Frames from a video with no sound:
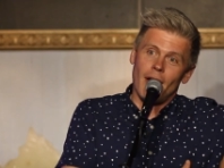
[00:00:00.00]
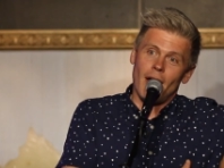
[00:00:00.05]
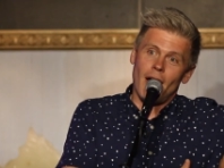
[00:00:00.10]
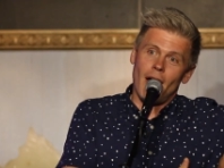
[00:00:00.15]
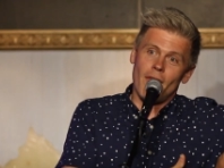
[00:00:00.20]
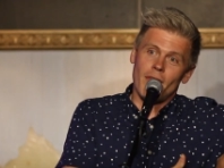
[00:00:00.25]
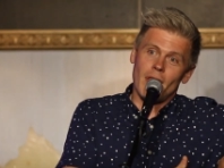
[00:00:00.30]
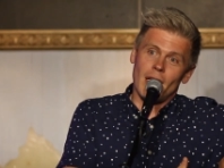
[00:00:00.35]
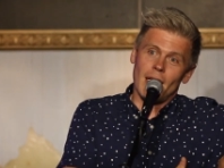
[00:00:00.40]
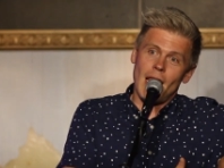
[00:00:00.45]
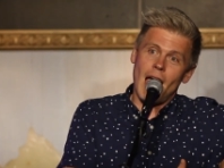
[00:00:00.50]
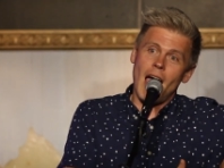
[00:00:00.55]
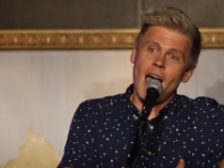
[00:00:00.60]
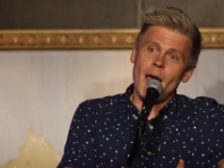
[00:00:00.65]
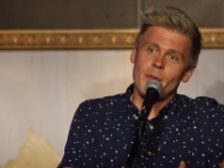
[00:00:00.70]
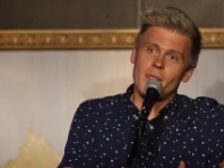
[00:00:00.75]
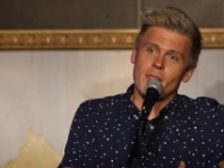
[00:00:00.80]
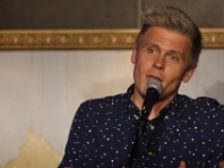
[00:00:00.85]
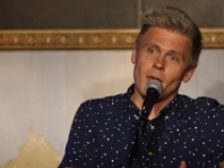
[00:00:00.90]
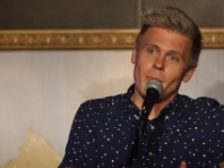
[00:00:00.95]
of the
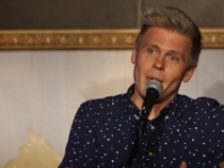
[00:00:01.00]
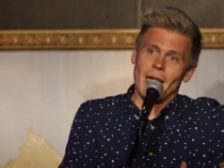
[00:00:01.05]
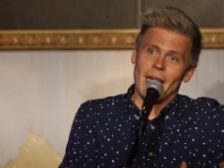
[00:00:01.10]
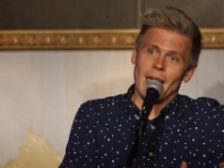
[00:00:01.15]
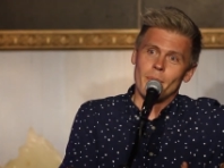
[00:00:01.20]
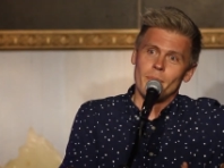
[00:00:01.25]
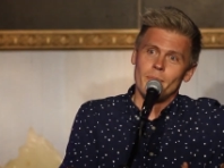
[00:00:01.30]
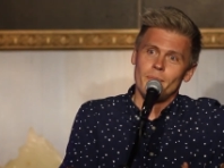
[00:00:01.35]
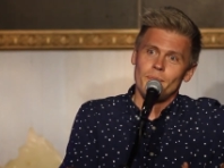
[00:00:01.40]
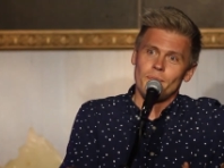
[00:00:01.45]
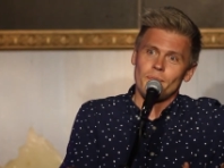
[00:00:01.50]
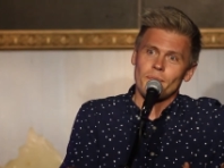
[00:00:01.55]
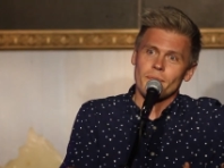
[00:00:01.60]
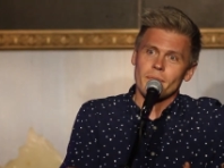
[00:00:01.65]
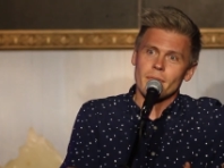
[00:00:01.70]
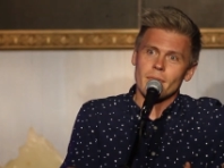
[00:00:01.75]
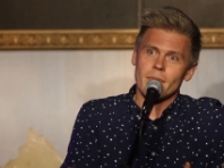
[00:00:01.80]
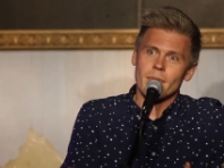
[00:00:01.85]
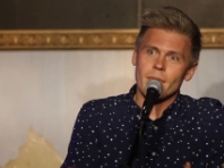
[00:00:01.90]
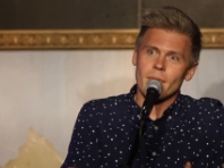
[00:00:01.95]
lobster bib.
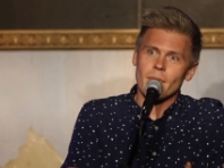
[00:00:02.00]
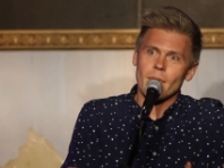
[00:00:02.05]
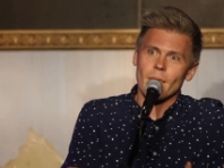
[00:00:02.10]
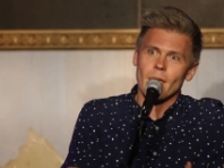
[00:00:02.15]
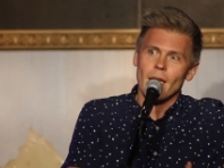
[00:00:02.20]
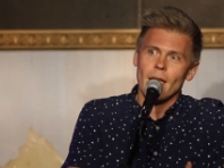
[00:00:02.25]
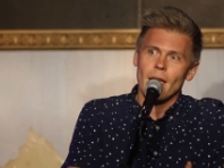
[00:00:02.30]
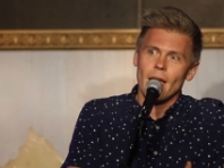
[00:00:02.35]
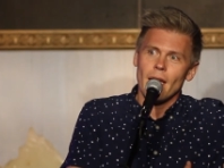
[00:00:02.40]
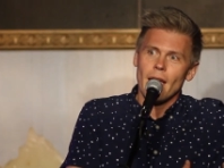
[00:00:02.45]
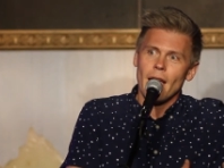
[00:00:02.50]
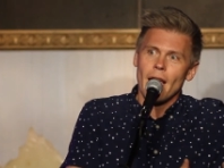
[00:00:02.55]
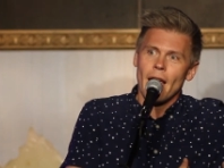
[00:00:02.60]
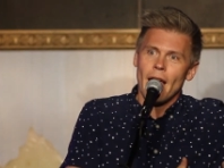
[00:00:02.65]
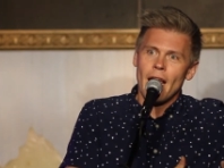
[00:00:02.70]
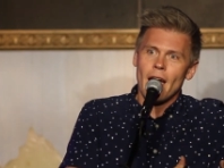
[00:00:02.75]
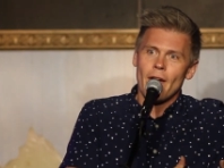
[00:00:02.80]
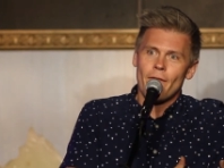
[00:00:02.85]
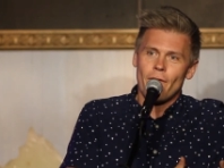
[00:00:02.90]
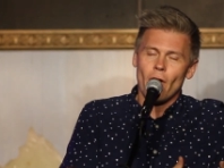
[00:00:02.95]

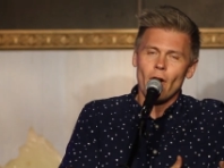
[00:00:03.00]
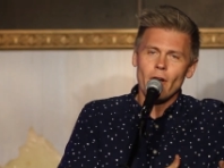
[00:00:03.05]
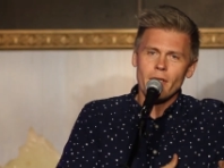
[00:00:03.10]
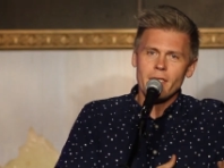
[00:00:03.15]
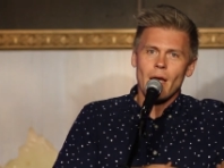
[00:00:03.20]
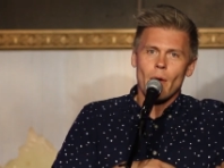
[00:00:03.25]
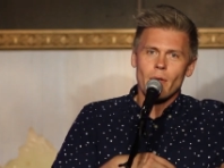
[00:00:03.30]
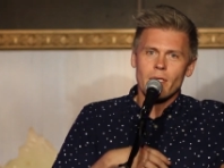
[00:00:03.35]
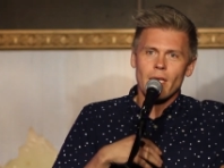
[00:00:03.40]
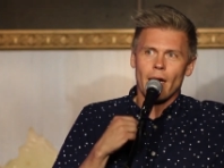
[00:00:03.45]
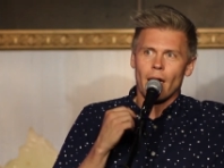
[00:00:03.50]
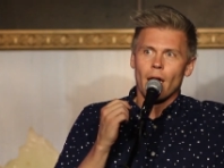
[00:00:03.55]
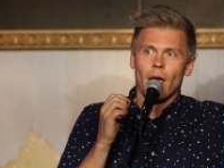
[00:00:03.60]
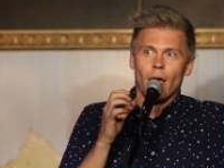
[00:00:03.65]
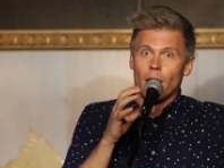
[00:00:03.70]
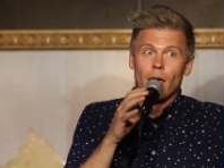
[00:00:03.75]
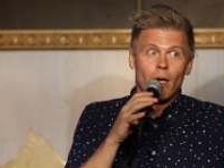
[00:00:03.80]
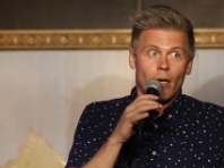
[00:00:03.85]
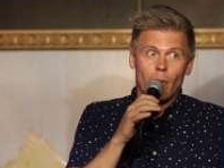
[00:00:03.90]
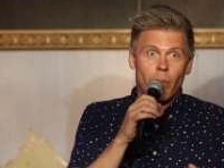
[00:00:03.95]
And at first I was like,
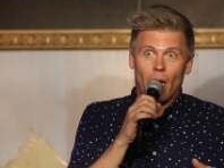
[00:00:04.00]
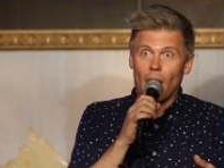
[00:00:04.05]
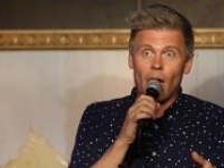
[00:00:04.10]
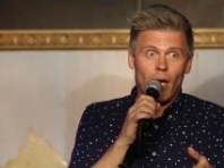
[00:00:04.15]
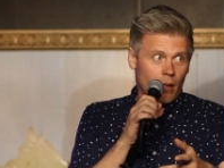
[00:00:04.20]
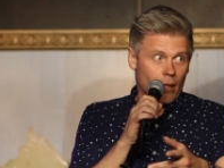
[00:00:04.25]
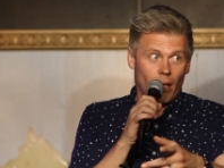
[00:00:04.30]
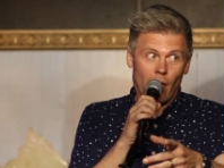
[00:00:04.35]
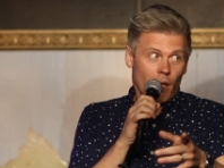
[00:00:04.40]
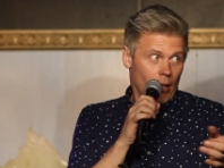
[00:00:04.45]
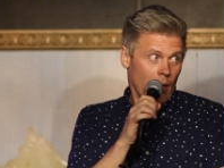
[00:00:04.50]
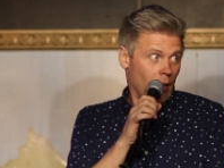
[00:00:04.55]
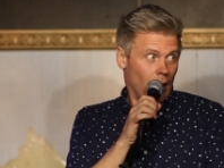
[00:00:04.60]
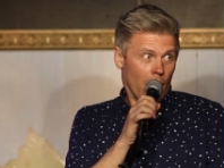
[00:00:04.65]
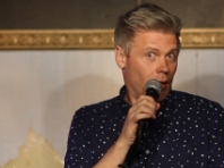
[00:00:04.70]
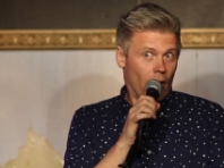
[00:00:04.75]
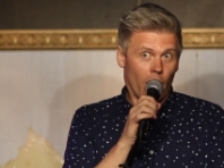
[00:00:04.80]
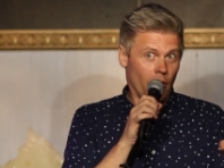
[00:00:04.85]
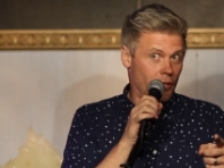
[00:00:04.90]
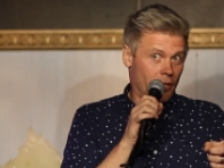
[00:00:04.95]
oh, Beth, uh,
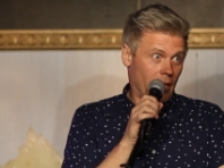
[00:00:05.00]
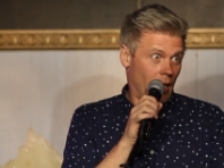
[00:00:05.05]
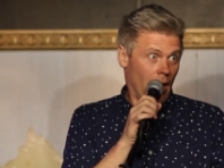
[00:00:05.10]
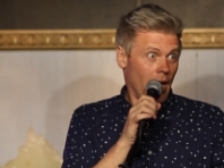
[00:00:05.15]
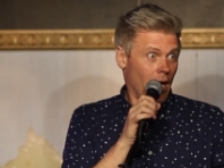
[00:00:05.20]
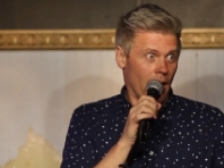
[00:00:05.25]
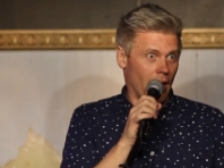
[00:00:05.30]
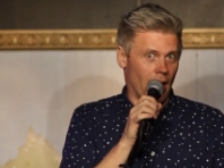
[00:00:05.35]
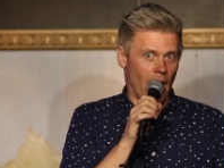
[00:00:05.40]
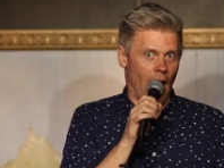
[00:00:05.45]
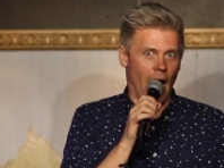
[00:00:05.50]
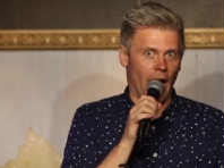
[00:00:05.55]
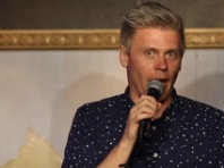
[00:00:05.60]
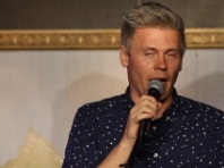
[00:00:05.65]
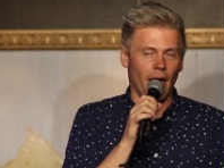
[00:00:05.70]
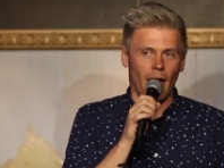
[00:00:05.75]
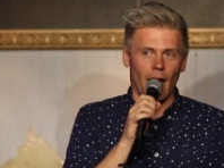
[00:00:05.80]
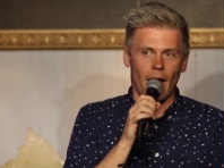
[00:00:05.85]
they're seeing that.